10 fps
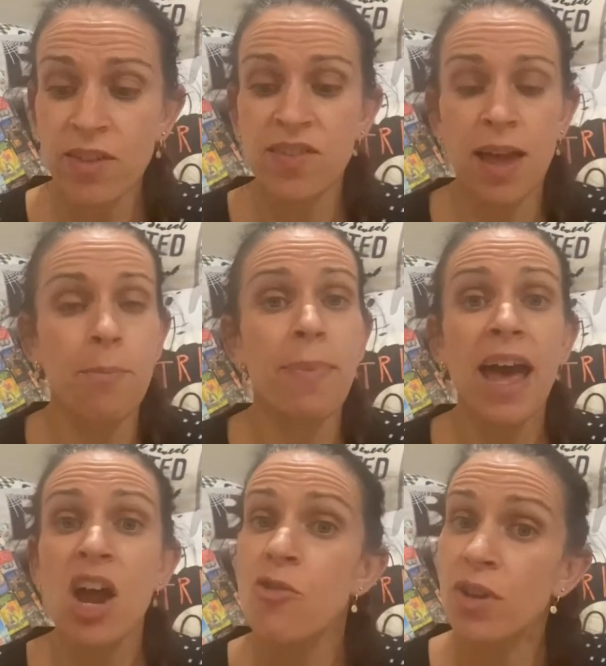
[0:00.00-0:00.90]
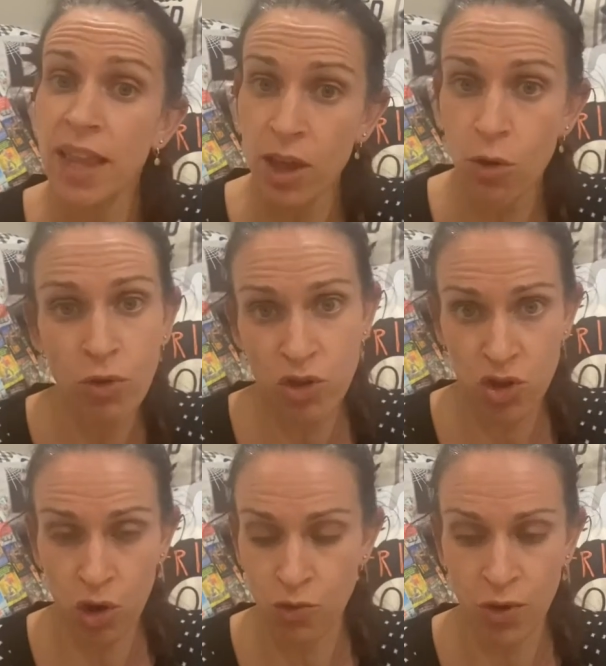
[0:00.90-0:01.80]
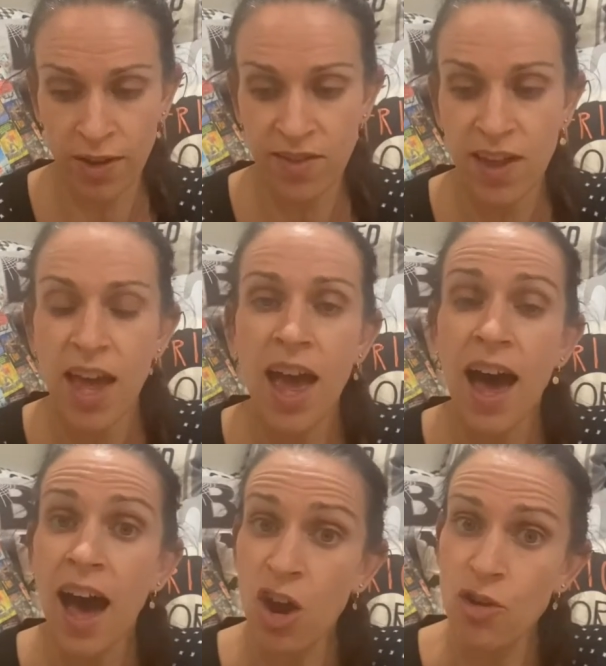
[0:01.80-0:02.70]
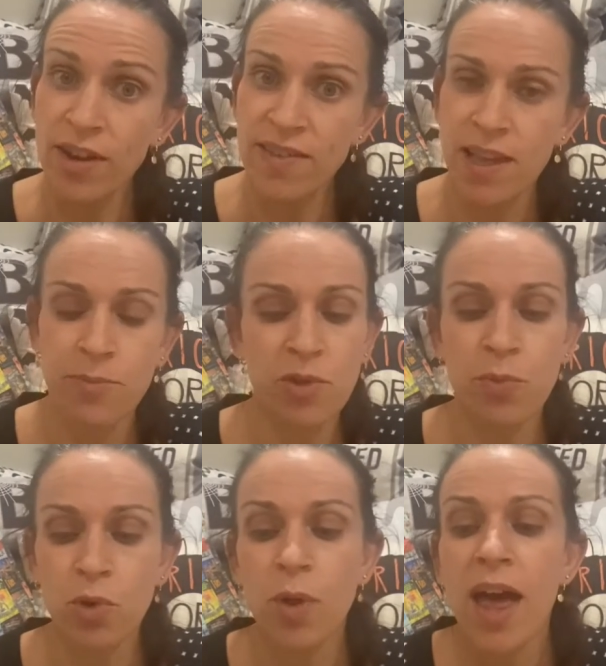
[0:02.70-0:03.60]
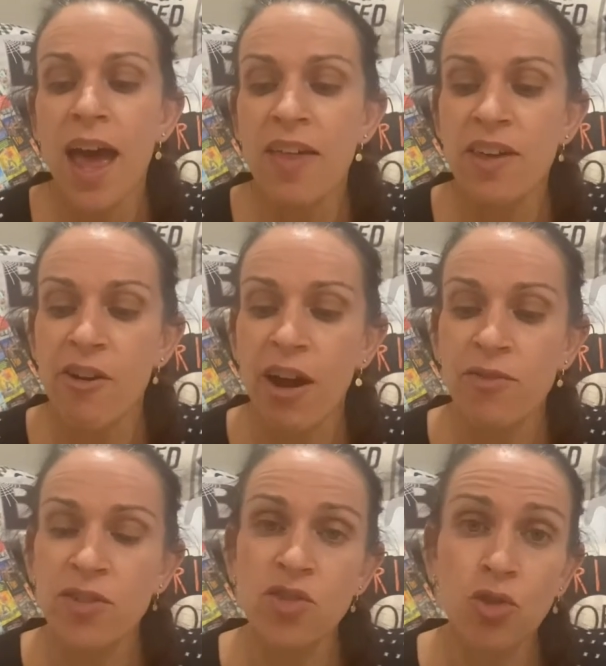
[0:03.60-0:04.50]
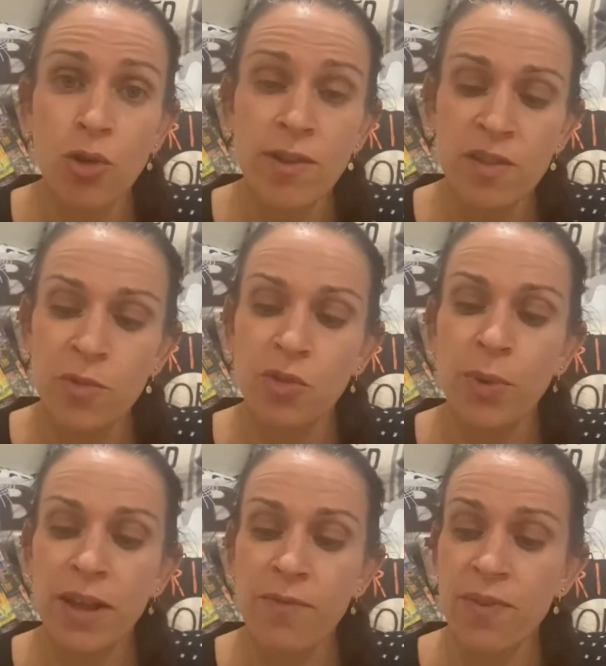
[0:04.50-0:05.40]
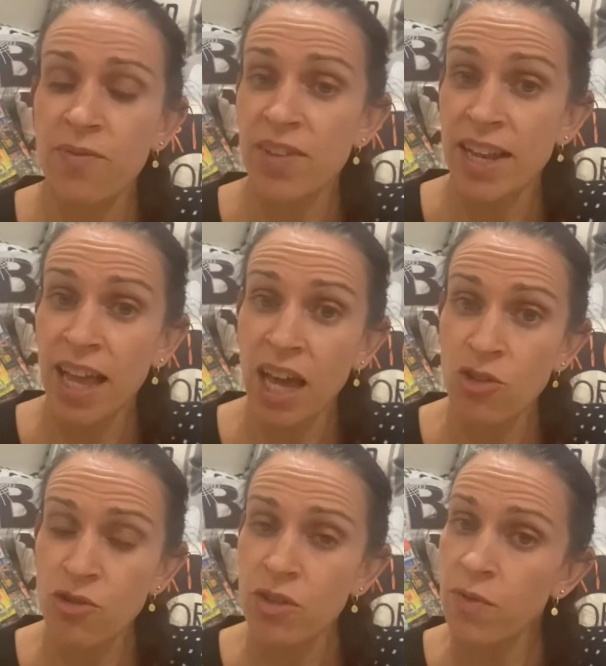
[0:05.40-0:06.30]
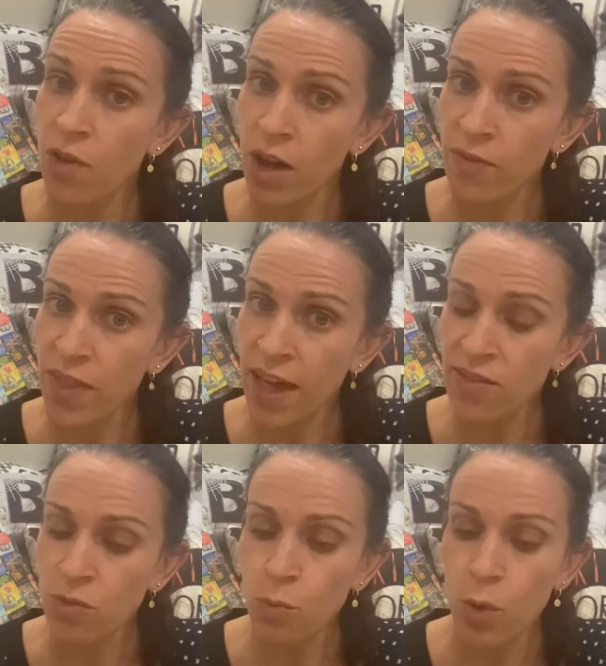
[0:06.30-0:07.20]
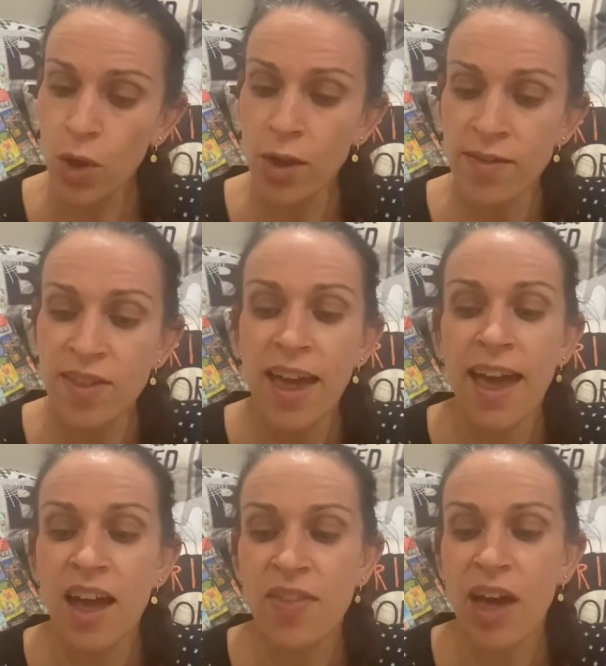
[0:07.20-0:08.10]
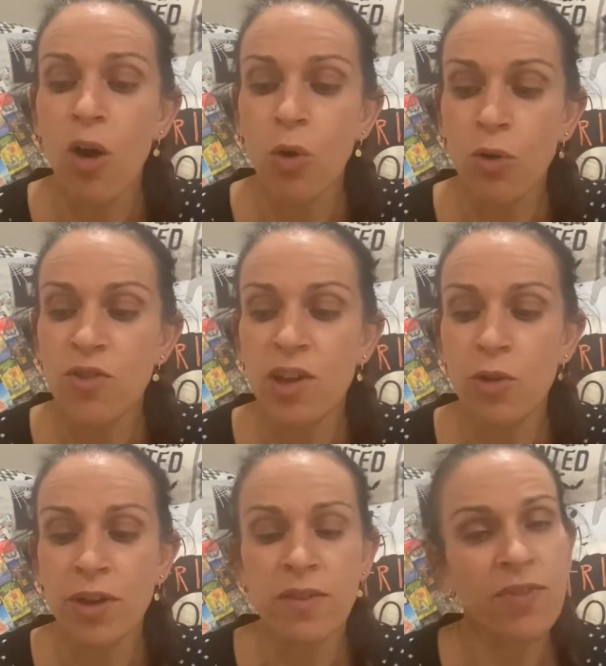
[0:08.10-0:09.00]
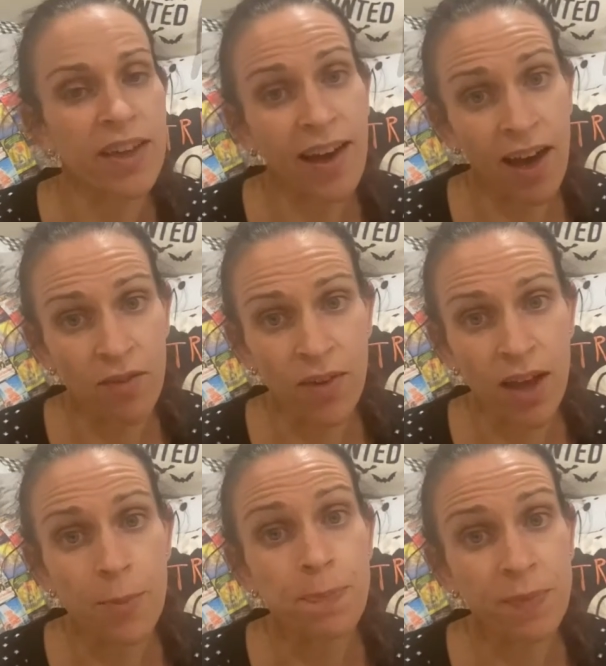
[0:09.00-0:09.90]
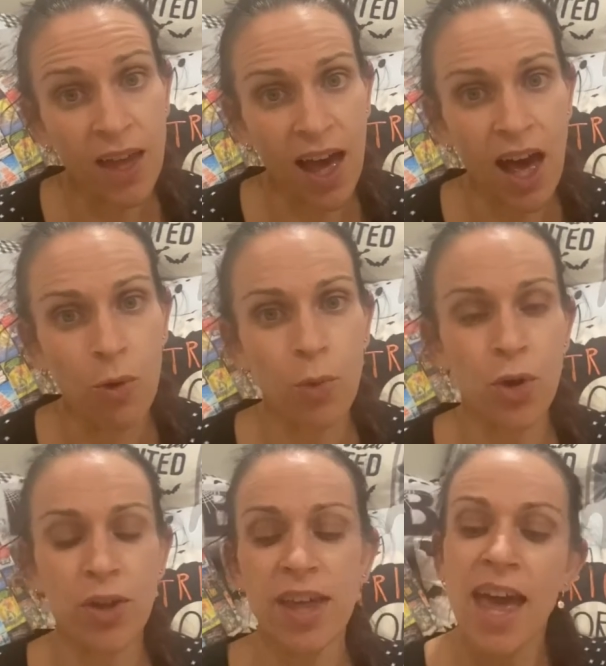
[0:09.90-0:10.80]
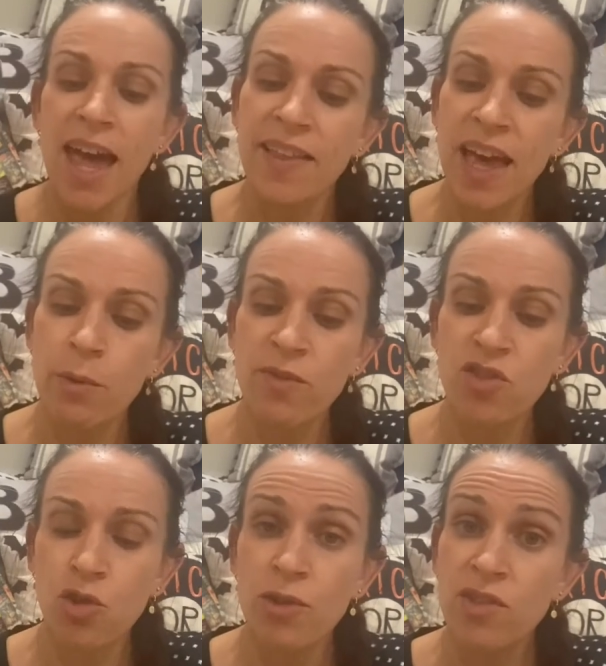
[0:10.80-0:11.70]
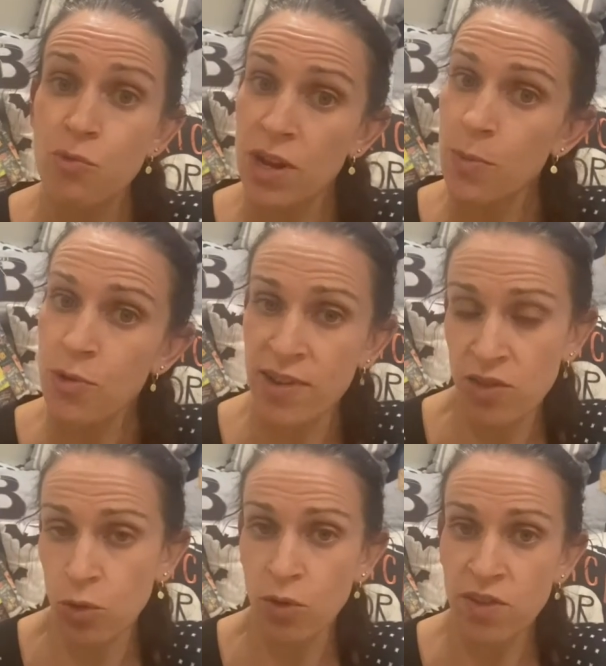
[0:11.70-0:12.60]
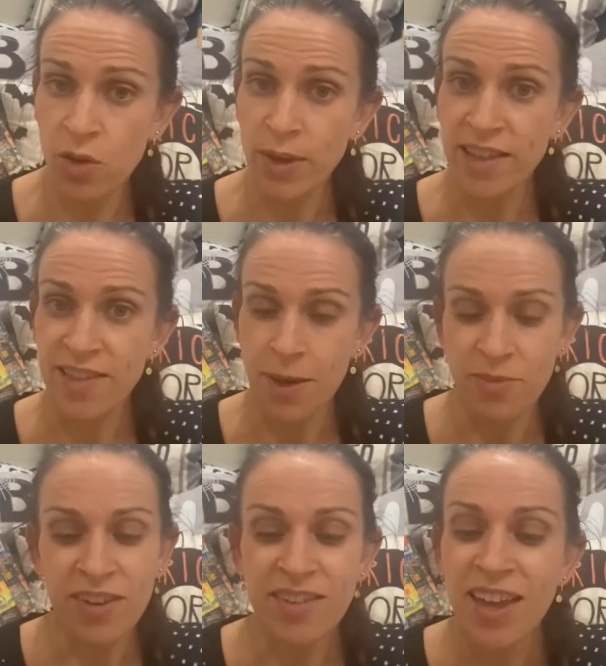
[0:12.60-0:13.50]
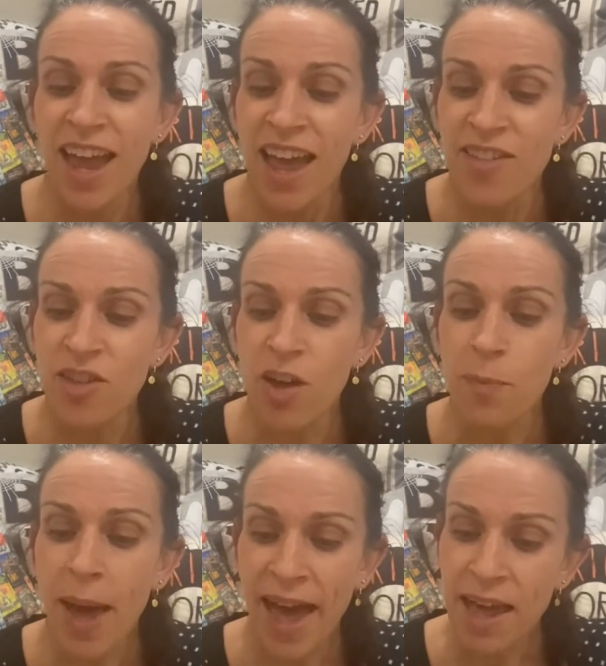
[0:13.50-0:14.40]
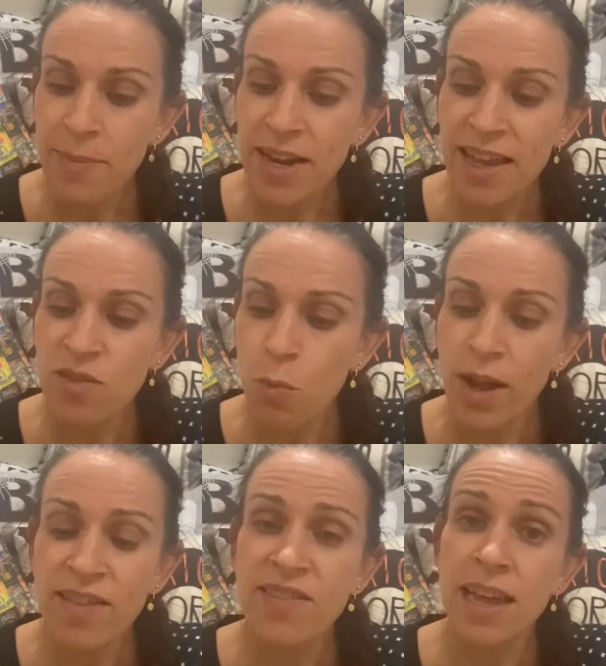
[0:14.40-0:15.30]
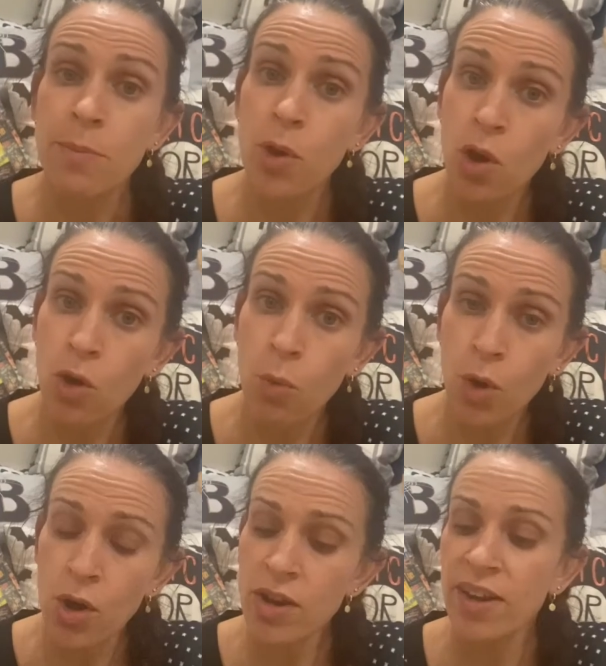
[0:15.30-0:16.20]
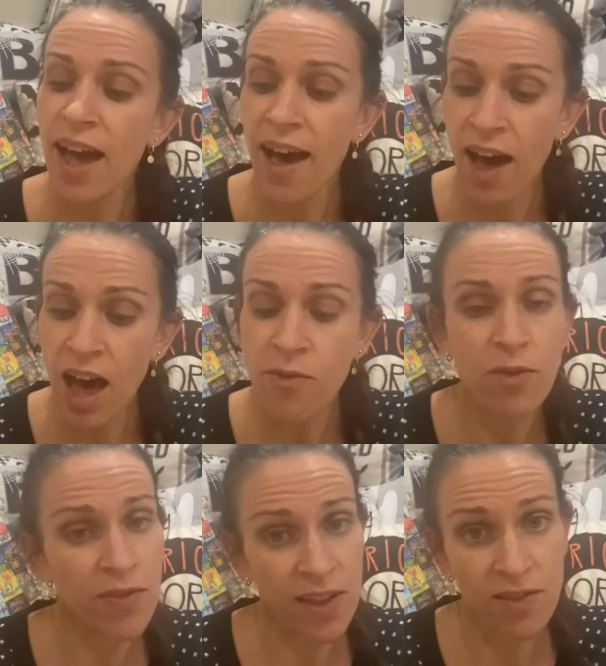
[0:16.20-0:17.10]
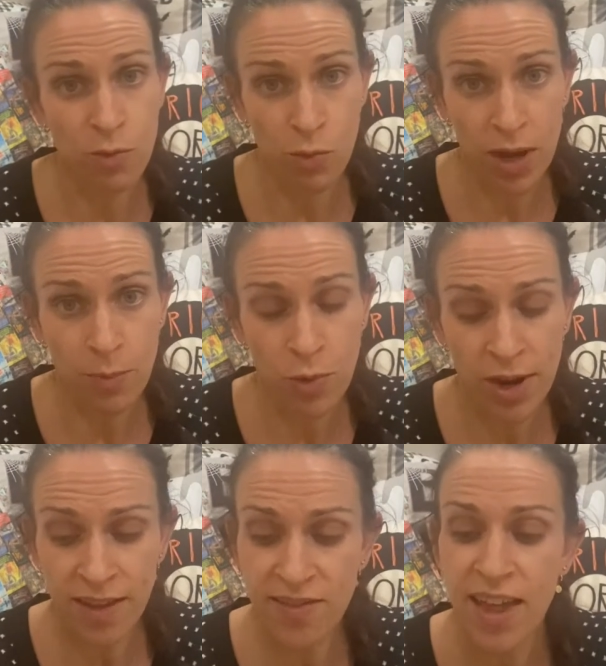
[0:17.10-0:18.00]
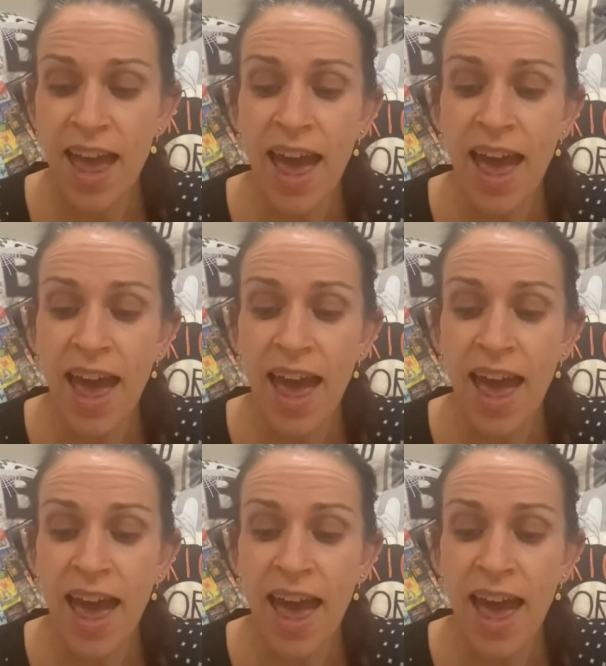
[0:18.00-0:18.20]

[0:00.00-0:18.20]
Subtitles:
some parallel genres are acceptable. Thereafter, stories are between 1500 to 5000 words, and they are also looking for cover artwork. Now, with stories, reprints are also accepted. So payment is 1 cent per word, half of this for reprints,